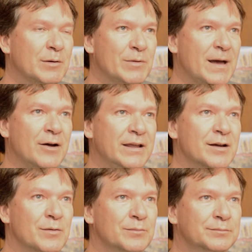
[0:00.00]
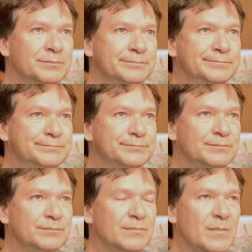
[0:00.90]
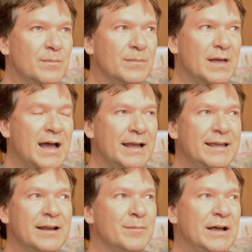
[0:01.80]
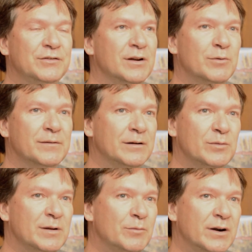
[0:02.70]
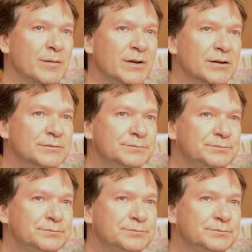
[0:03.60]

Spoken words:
Without him, I can't imagine I would have ever been where I am now.